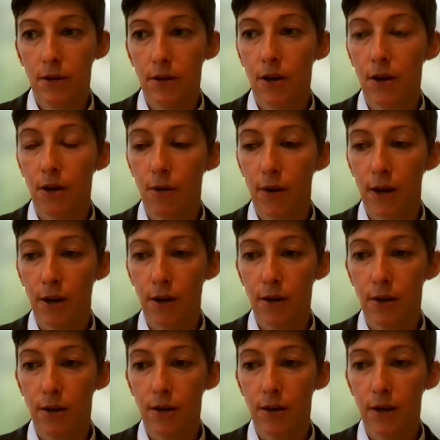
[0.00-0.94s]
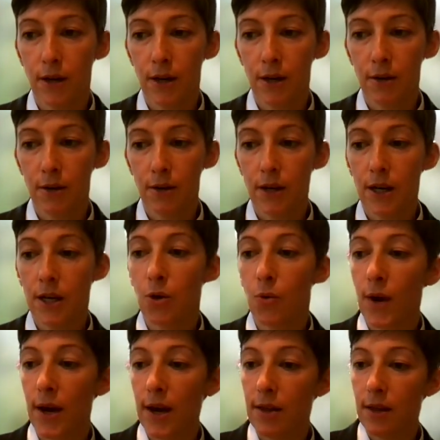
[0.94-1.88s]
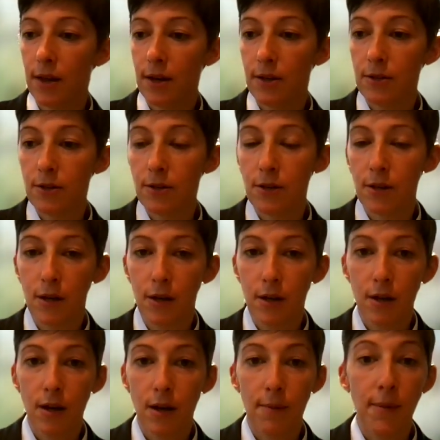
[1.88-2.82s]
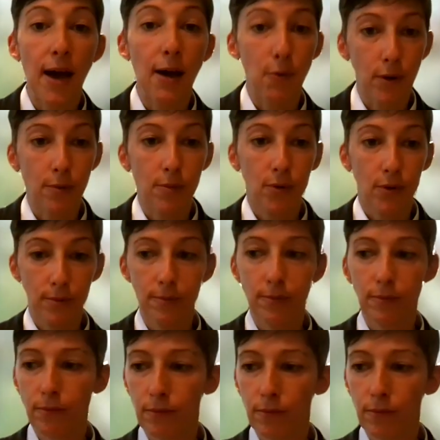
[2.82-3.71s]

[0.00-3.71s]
you know, in a, in a, in a way that is um, equitable.